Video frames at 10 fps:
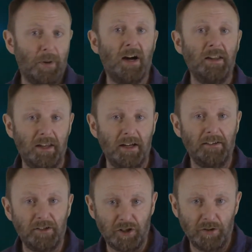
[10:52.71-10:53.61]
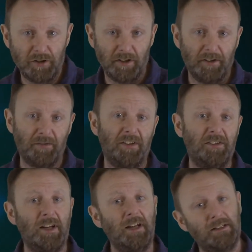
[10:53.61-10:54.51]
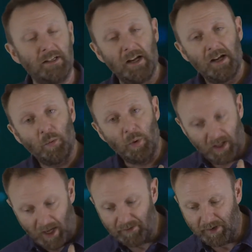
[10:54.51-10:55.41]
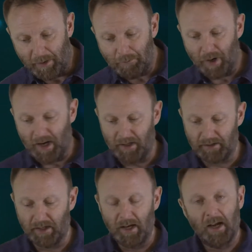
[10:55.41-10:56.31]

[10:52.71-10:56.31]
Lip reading: by the institutions of the state will have an impact